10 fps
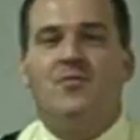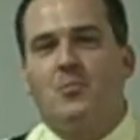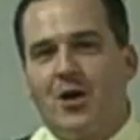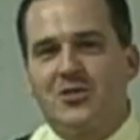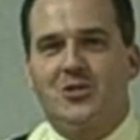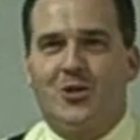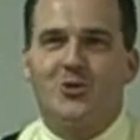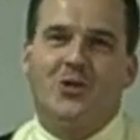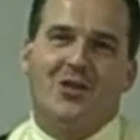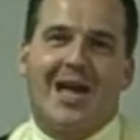the
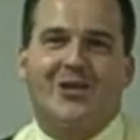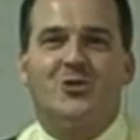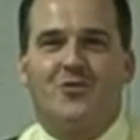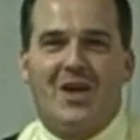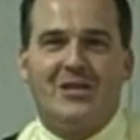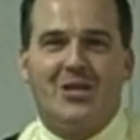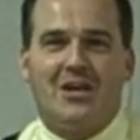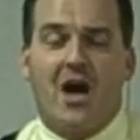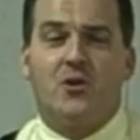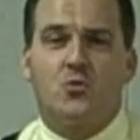presidential election of
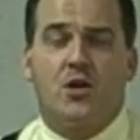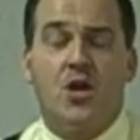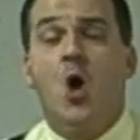1800